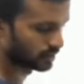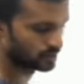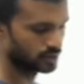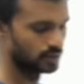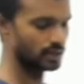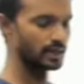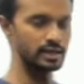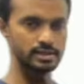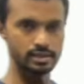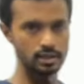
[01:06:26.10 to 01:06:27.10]
international and
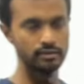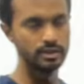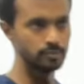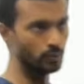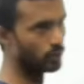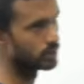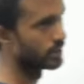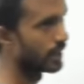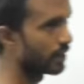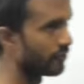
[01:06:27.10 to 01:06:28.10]
national level sports, there